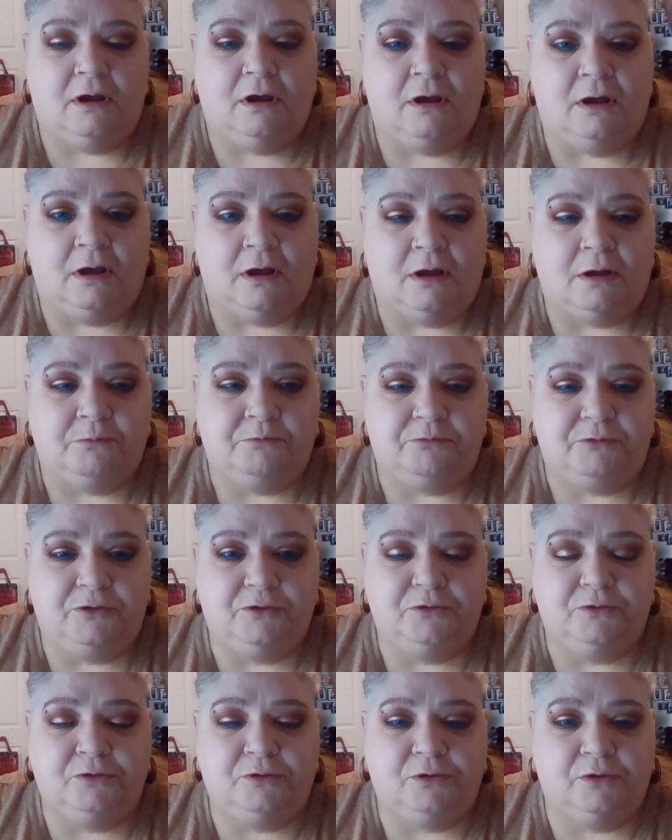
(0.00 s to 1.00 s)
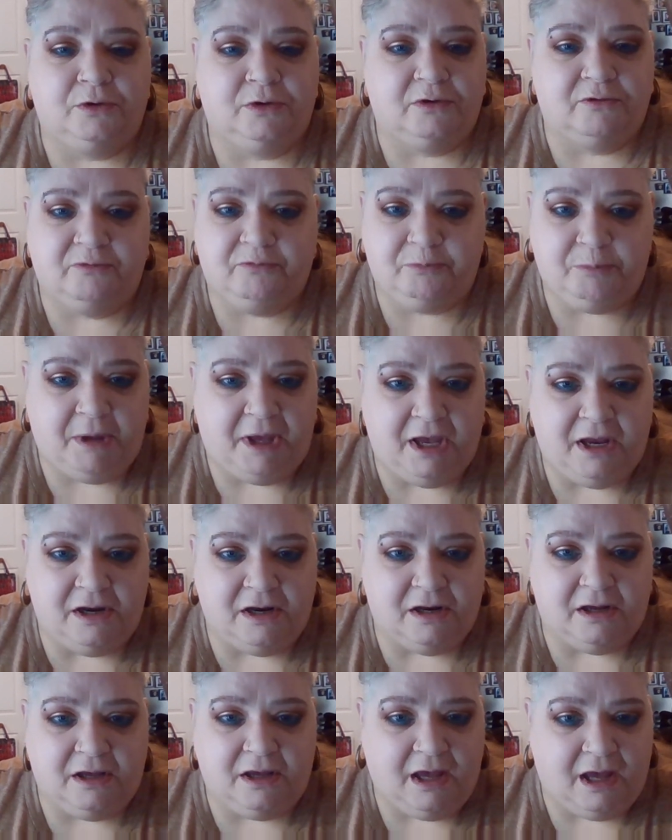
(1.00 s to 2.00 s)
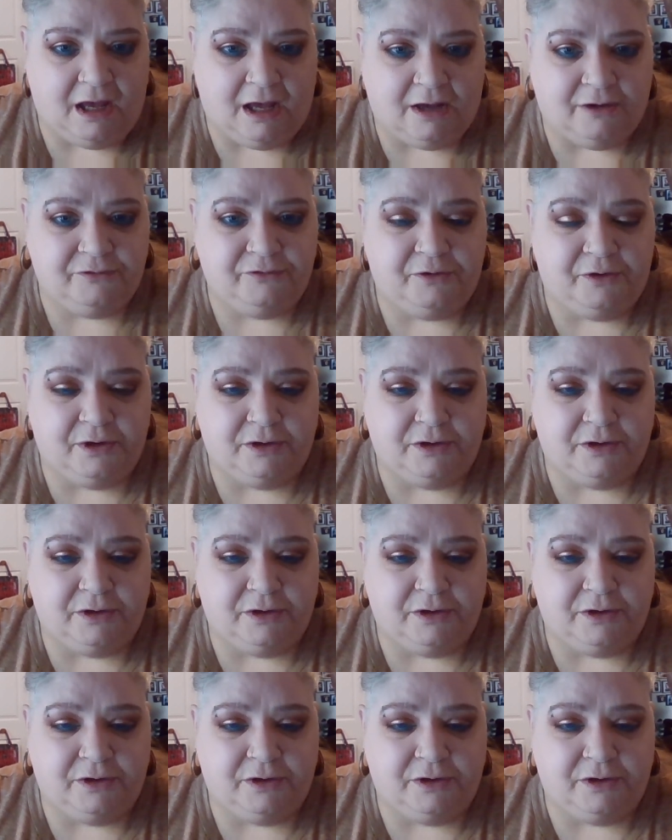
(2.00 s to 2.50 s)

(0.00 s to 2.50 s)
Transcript: Um, you couldn't have paid in cash.